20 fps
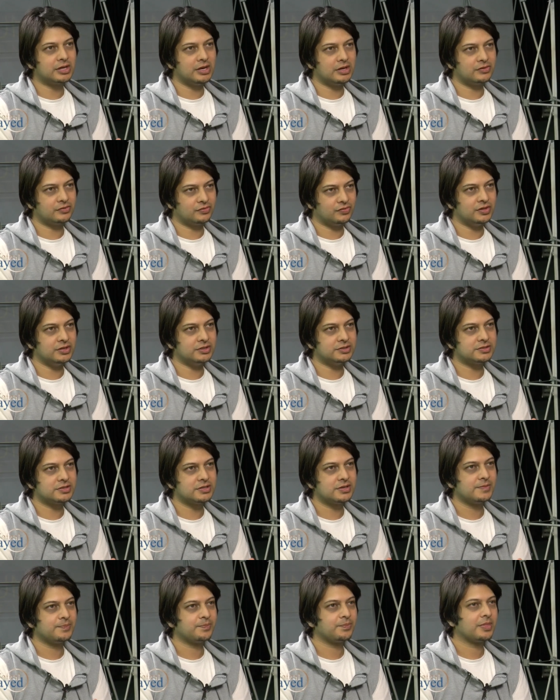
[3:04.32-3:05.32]
discuss
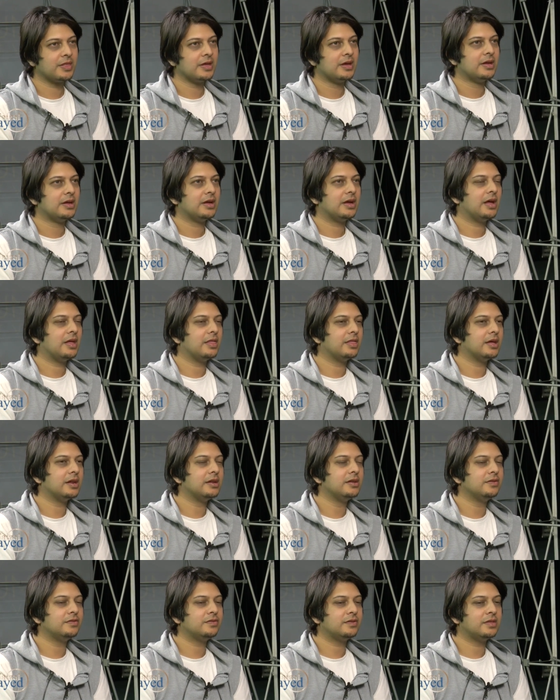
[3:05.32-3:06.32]
first, sure. And
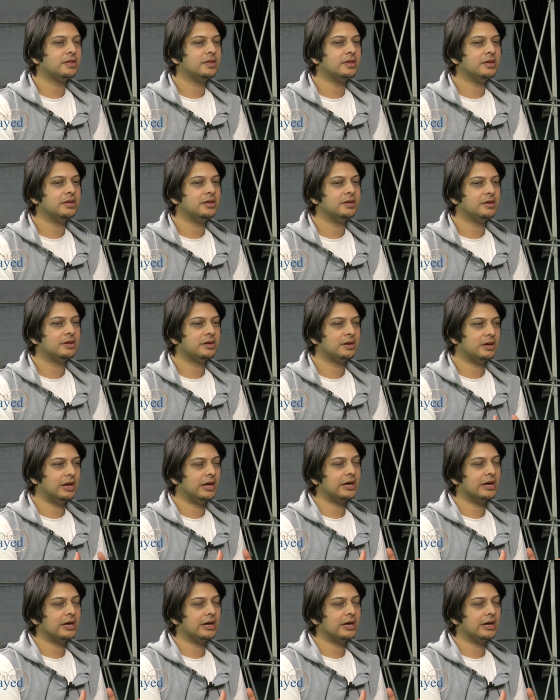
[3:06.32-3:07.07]
that is the